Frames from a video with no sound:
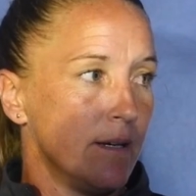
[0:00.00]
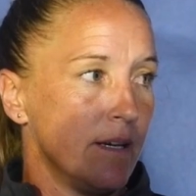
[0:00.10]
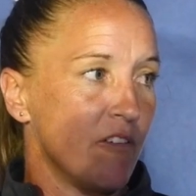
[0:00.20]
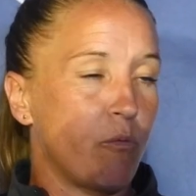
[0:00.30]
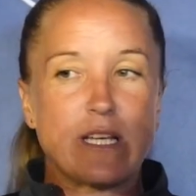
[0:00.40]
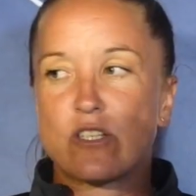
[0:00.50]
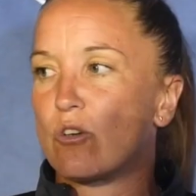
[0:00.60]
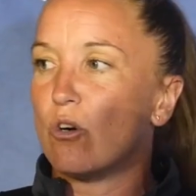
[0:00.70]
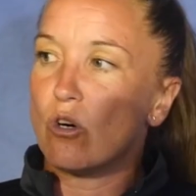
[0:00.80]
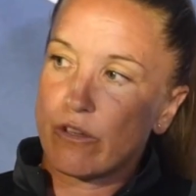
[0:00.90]
If we
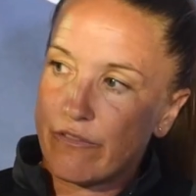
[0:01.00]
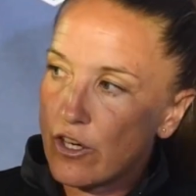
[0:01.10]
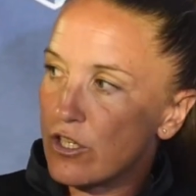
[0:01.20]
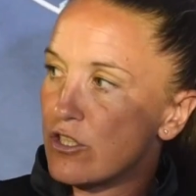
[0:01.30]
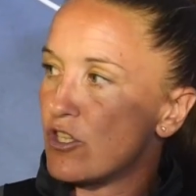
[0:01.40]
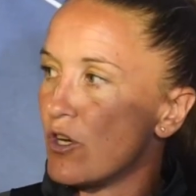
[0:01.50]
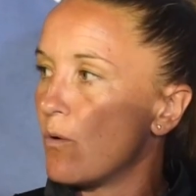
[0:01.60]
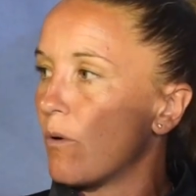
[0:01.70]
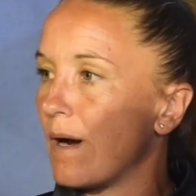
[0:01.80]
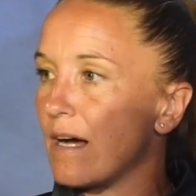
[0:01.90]
score the first two,
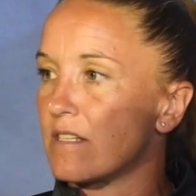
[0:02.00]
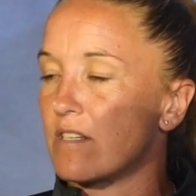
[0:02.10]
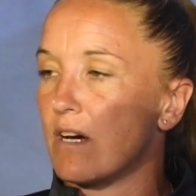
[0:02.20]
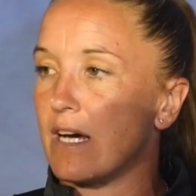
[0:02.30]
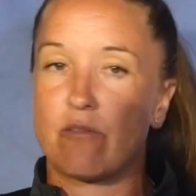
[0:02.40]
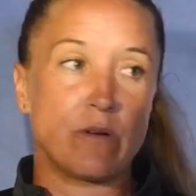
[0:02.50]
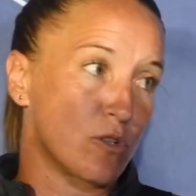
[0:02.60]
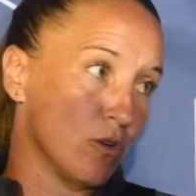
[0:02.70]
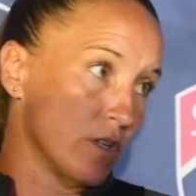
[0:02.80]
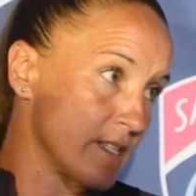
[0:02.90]
we're out of sight. If we
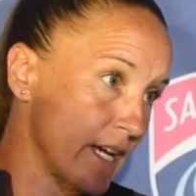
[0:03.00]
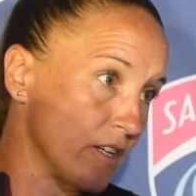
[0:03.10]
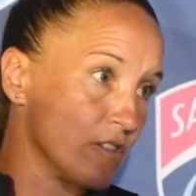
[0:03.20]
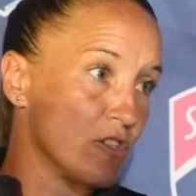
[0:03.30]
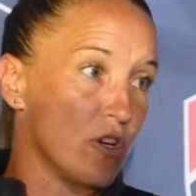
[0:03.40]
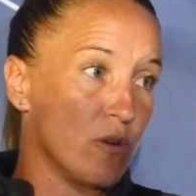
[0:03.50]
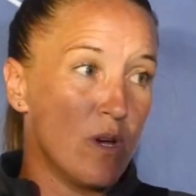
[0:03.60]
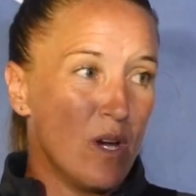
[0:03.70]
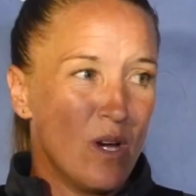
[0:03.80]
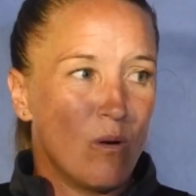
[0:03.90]
score the second two,
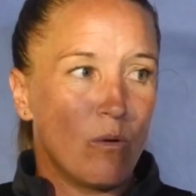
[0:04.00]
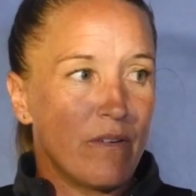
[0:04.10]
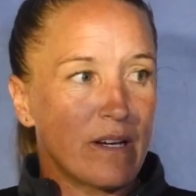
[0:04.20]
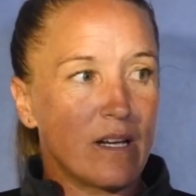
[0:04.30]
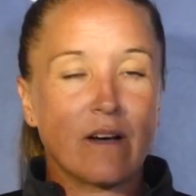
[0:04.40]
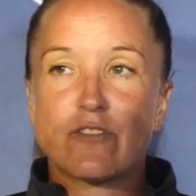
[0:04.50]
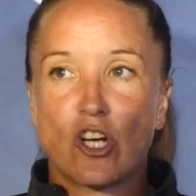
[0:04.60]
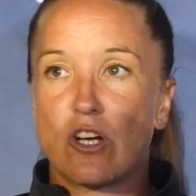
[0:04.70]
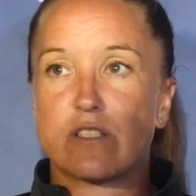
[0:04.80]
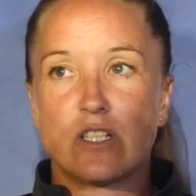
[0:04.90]
we've had enough
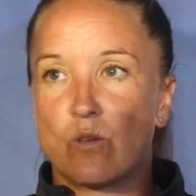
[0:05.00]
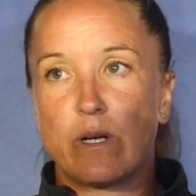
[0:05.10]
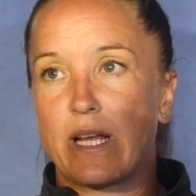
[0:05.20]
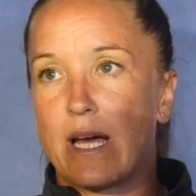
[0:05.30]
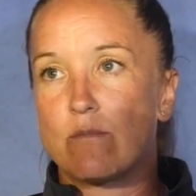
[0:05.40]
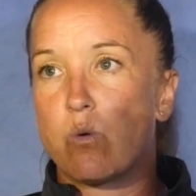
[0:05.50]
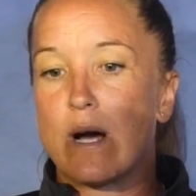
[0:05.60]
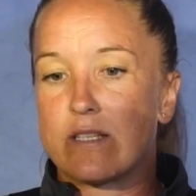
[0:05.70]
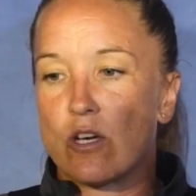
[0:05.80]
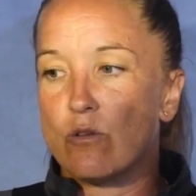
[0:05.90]
chances to win the game
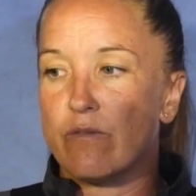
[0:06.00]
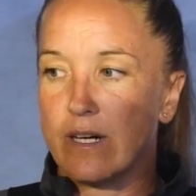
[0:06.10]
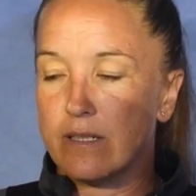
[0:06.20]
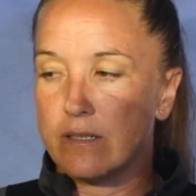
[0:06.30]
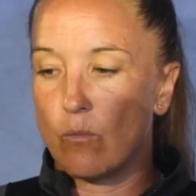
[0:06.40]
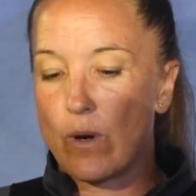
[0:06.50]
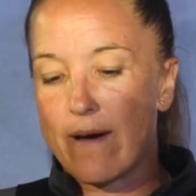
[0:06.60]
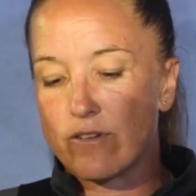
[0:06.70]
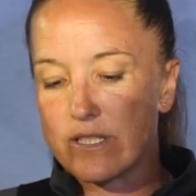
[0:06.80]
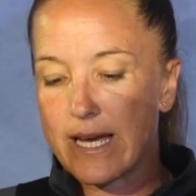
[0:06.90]
twice over, and we
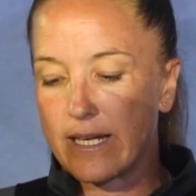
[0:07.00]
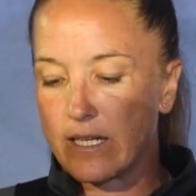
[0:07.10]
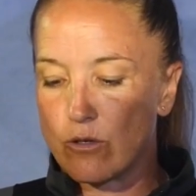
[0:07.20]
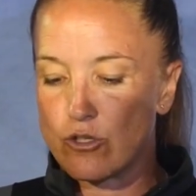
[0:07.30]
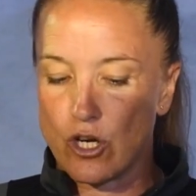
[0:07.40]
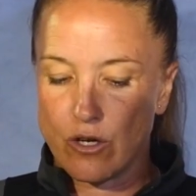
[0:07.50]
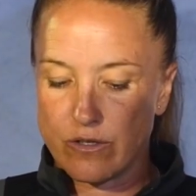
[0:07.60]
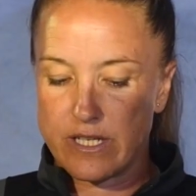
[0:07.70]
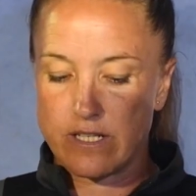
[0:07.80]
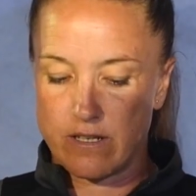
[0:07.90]
haven't taken those chances.